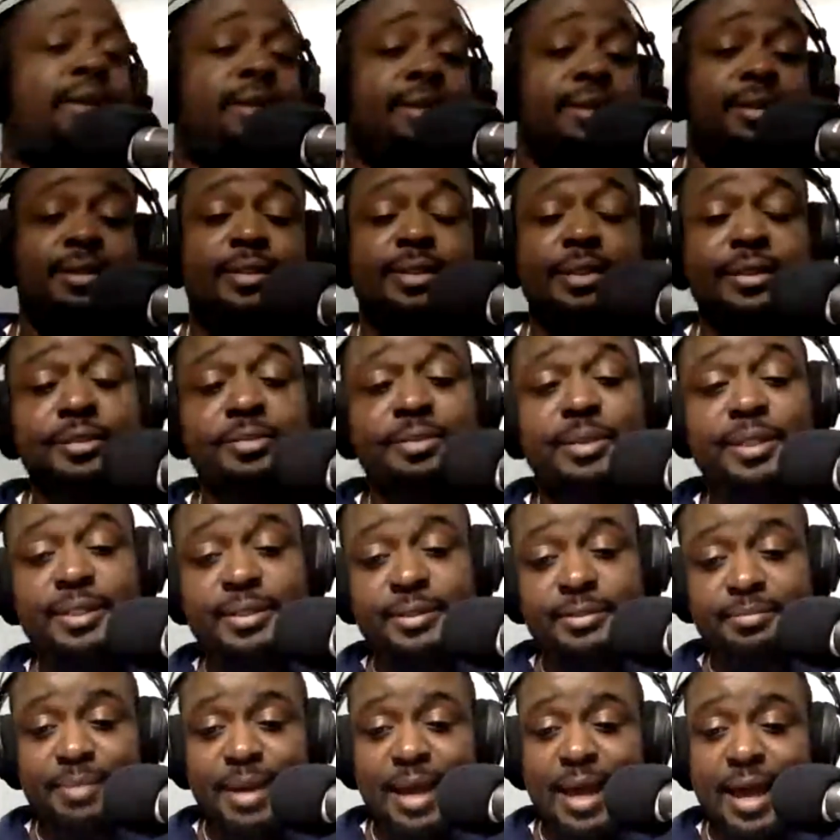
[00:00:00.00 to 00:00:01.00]
Excuse me.
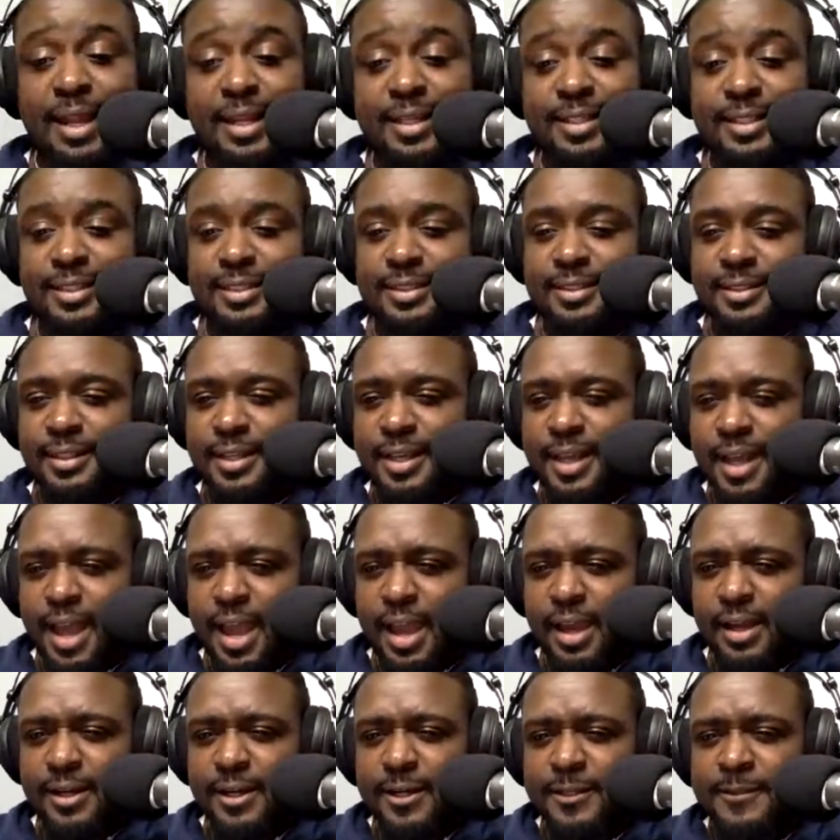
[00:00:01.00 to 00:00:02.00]
My allergies
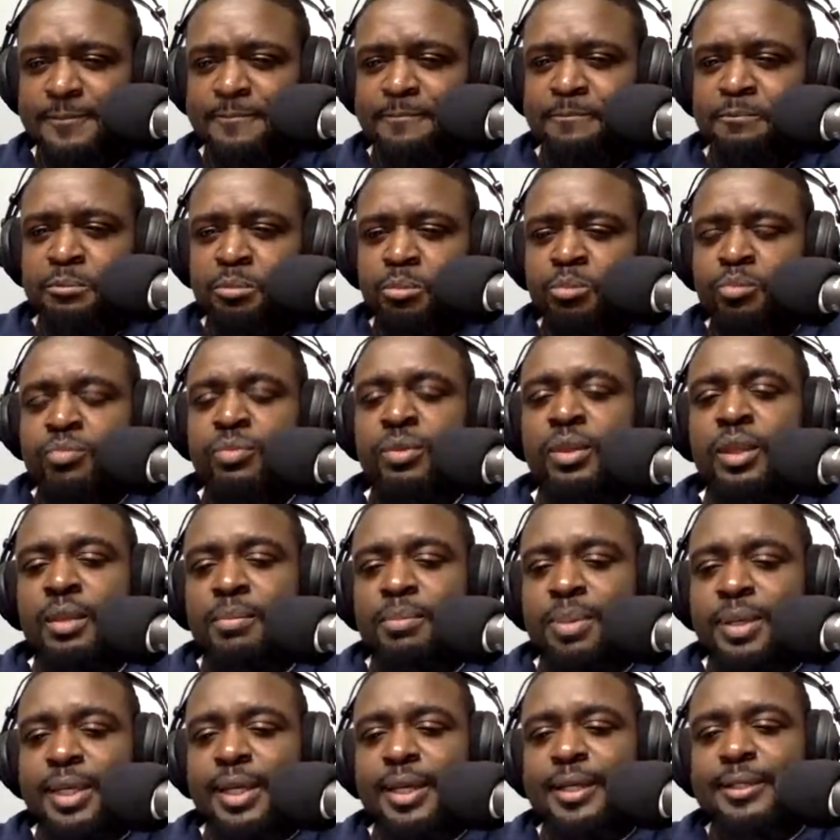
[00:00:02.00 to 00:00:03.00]
acting up.
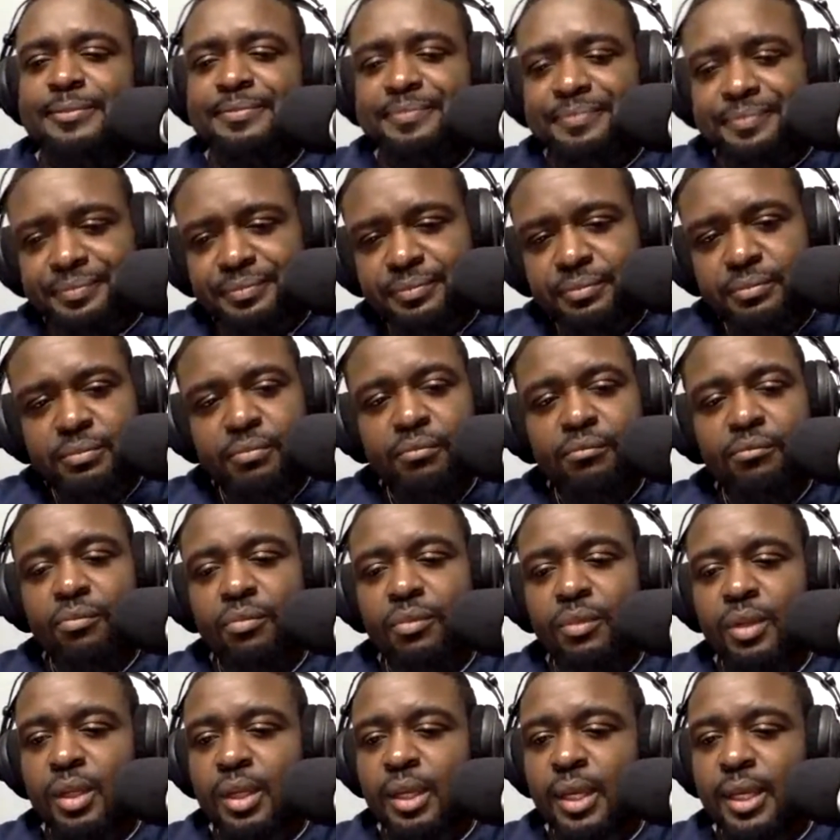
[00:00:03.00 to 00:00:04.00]
But yeah.
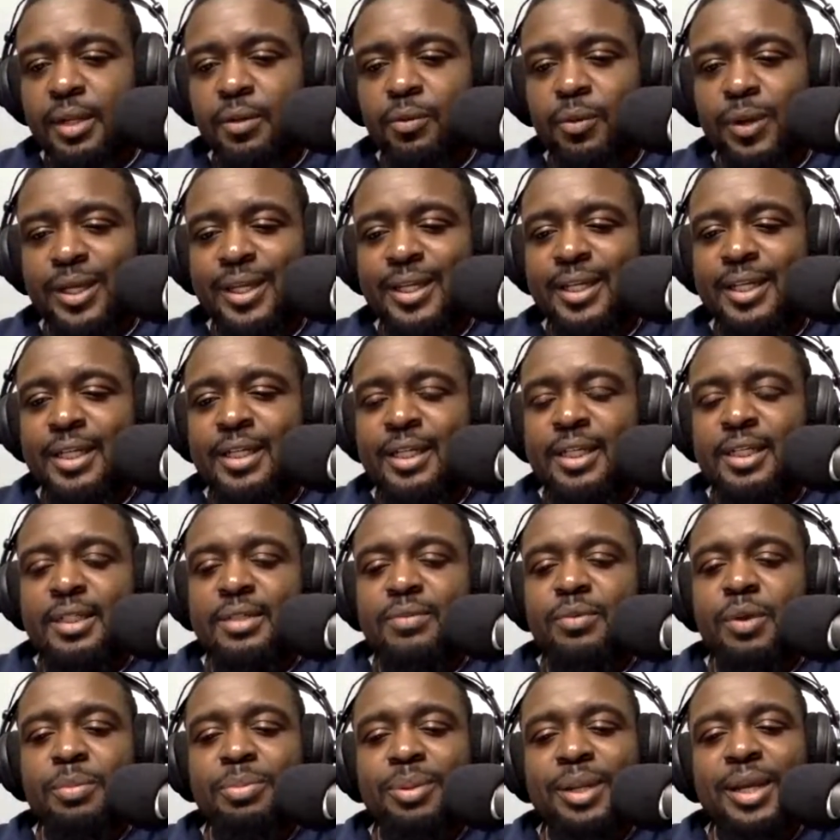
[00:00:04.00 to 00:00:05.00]
Anyway,
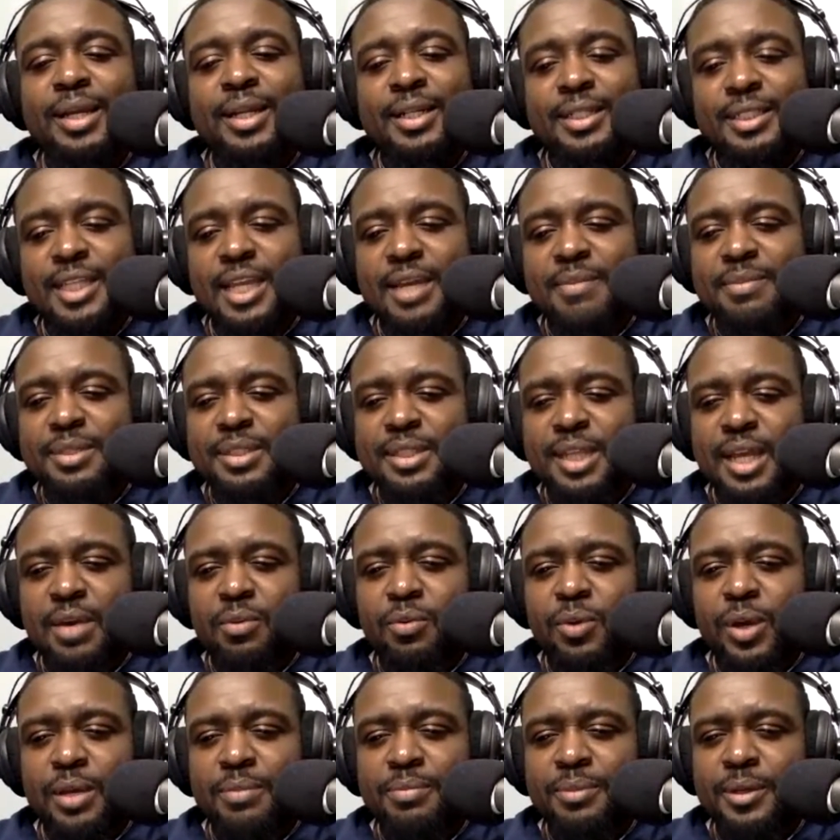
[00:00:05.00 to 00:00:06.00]
we playing the same exact
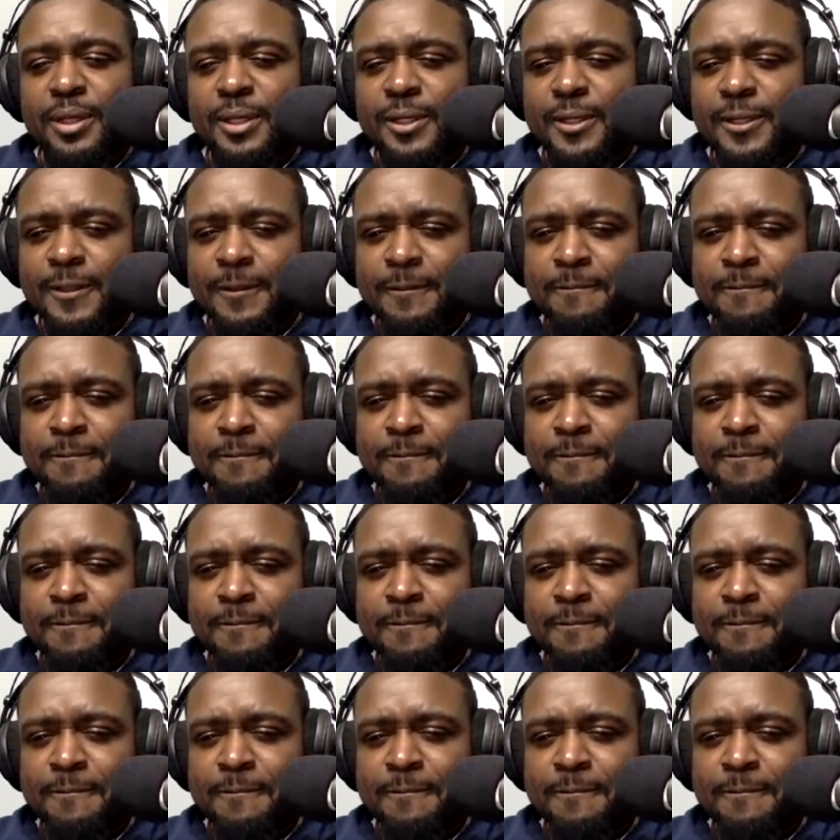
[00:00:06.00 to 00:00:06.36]
way, man.